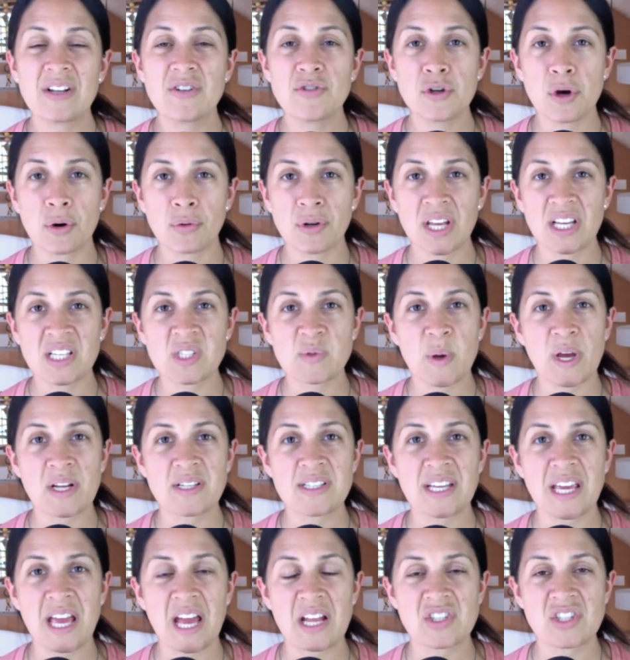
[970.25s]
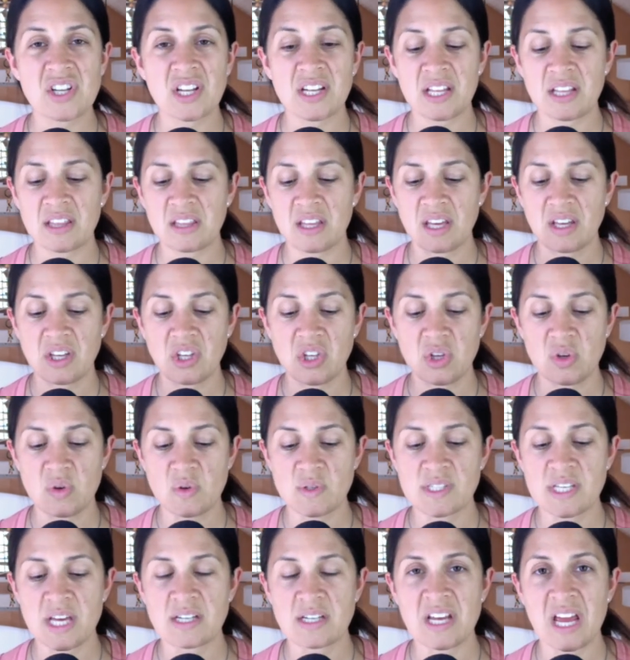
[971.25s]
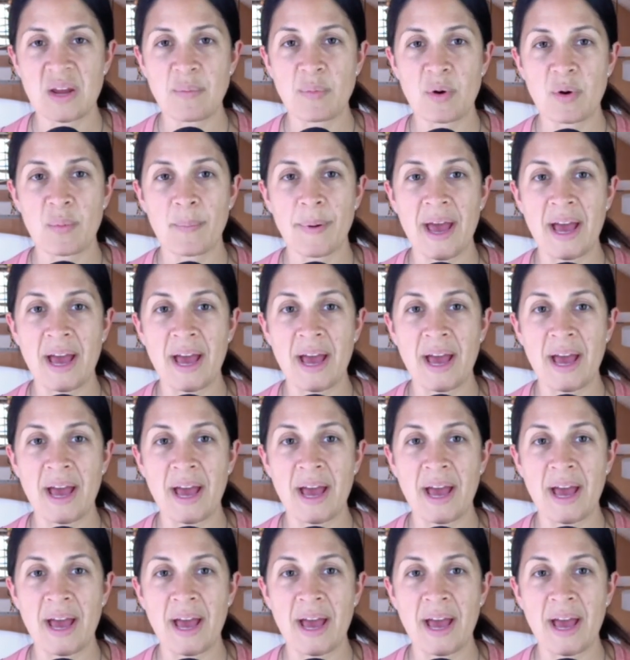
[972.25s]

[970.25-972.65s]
Don't expect to catch anything. Use that diaper